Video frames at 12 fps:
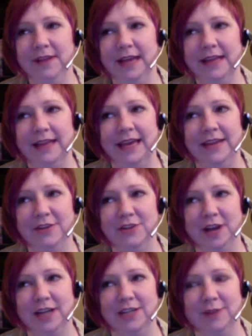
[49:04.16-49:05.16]
they either
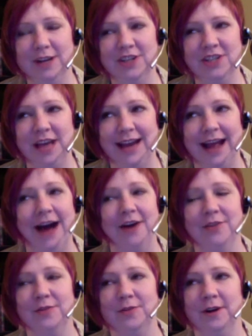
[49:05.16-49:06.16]
tried to rush that
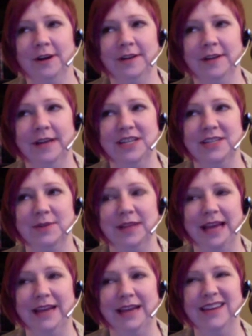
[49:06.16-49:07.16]
out or they just were
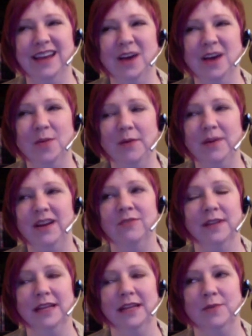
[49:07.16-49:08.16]
like, you know what? We
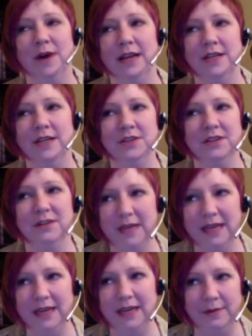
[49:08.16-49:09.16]
don't really want to do the
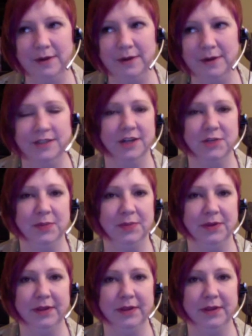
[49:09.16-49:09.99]
Wii. We want to charge people.